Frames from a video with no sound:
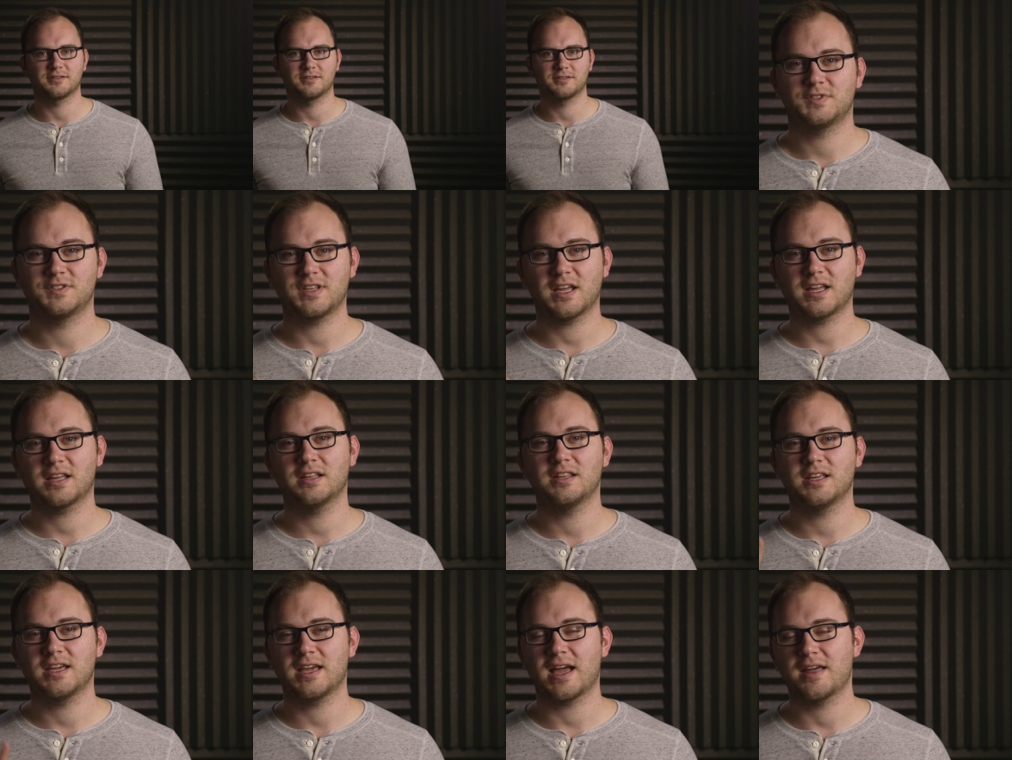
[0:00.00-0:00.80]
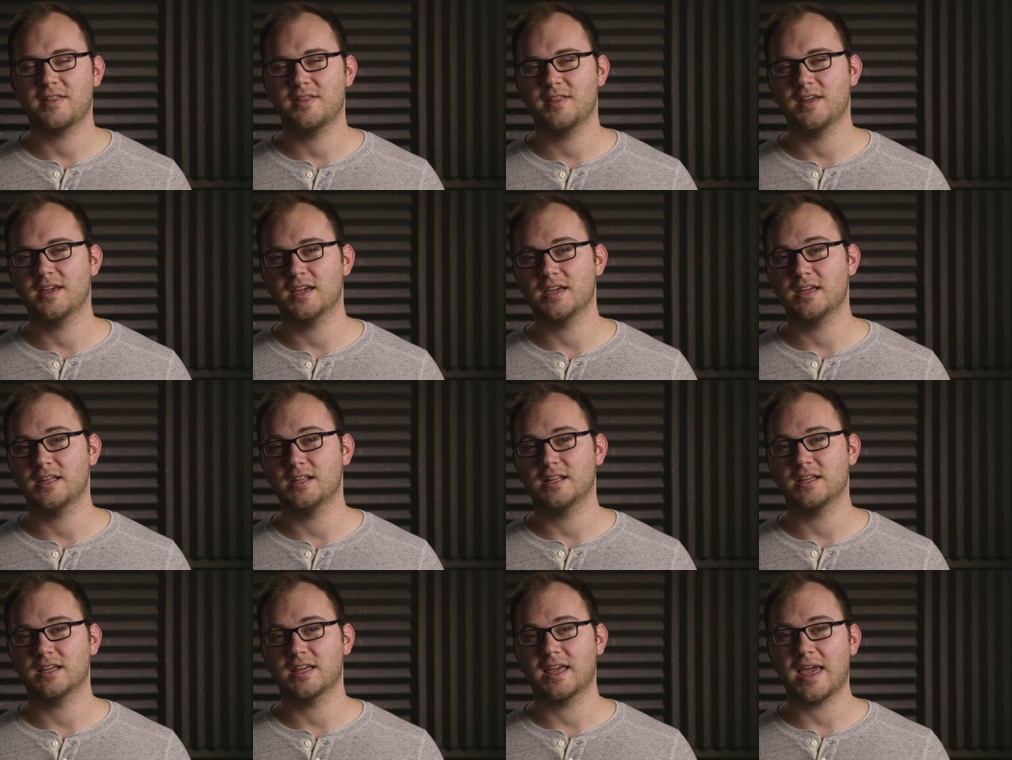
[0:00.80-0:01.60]
Secondly, I think
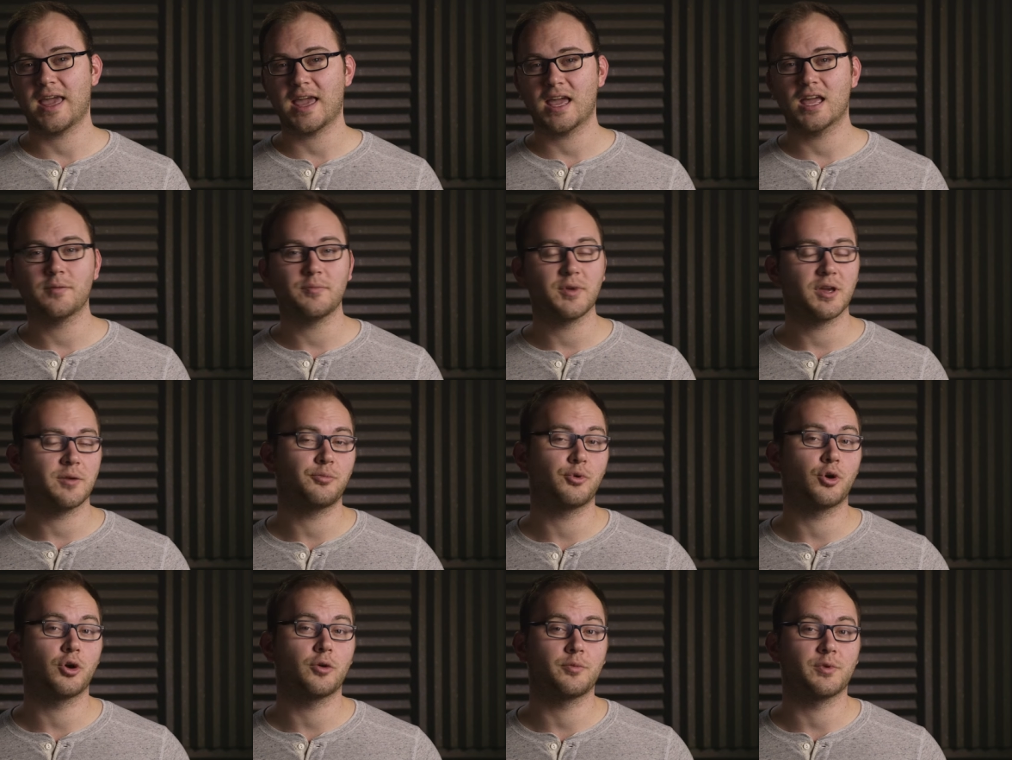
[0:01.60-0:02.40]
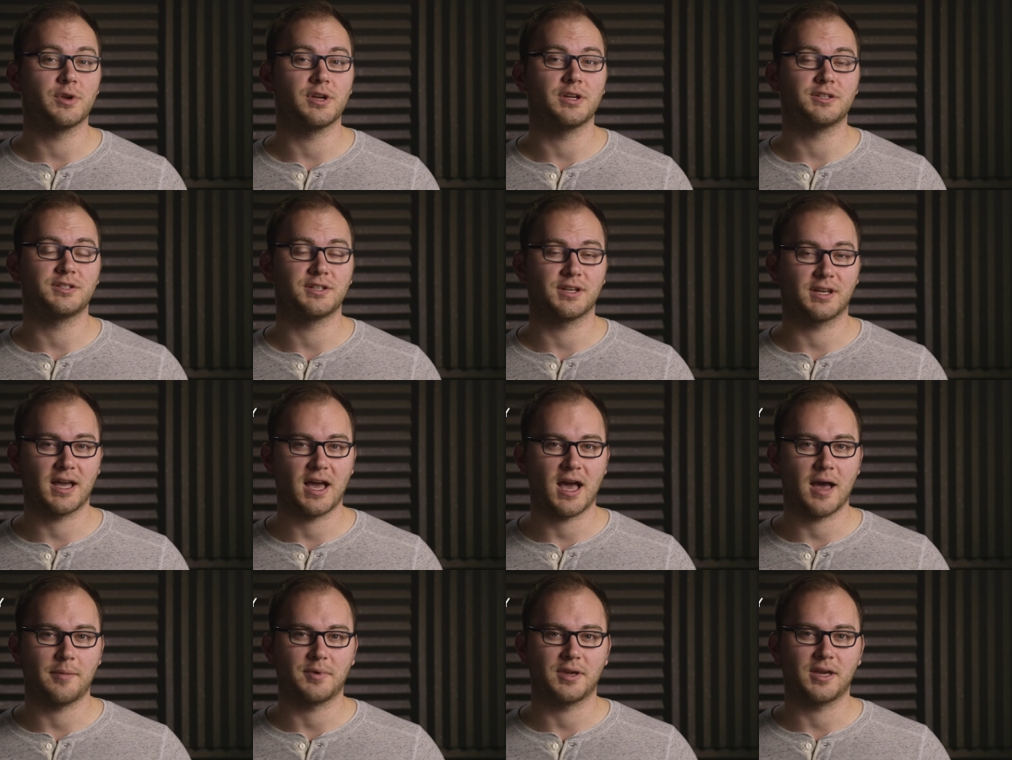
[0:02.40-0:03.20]
it can be appropriate to
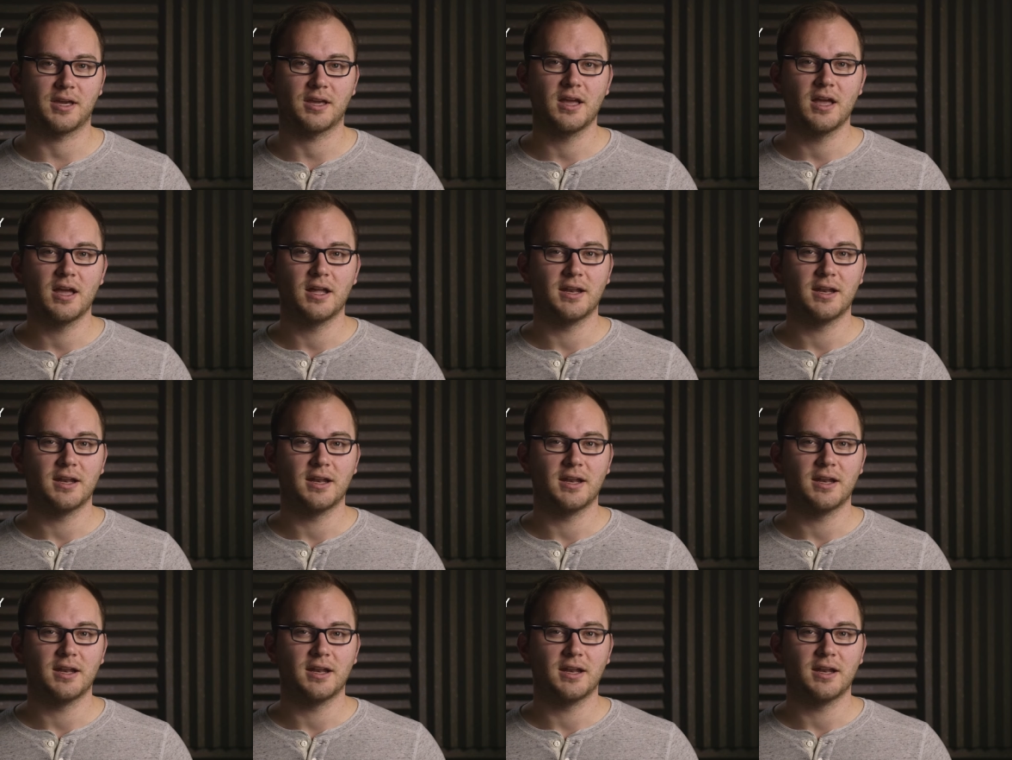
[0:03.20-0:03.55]
copy.